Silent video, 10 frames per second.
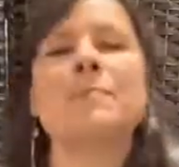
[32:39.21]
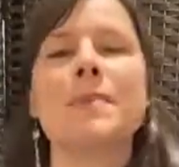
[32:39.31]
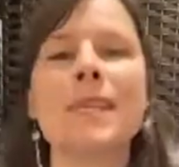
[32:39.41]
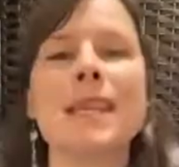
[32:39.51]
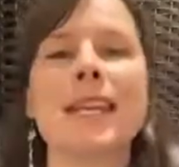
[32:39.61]

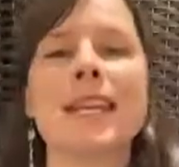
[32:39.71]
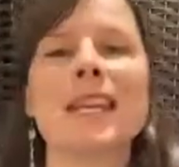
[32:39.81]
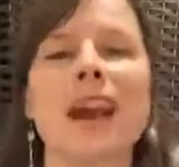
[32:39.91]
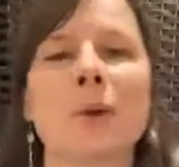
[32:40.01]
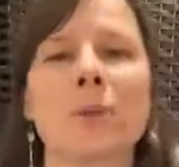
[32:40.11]
being
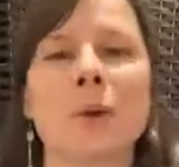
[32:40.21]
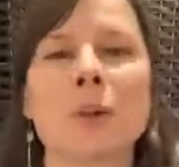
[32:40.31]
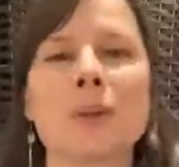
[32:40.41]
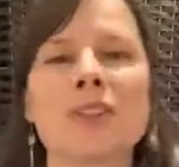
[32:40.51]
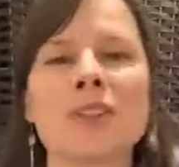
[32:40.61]
in our
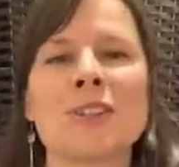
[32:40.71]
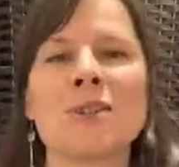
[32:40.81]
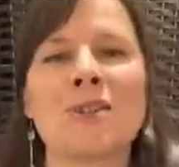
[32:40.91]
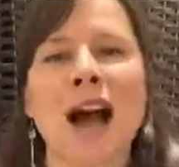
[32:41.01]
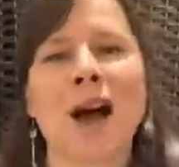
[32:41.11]

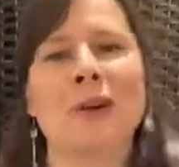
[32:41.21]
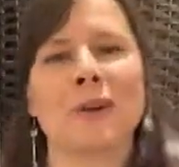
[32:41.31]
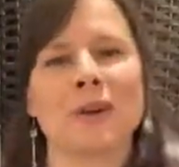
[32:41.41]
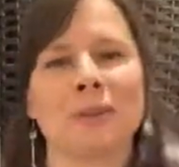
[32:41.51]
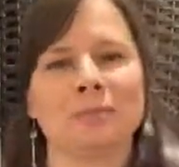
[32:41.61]
personal
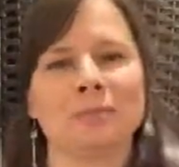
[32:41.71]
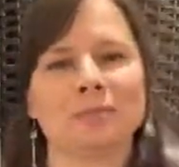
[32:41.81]
power,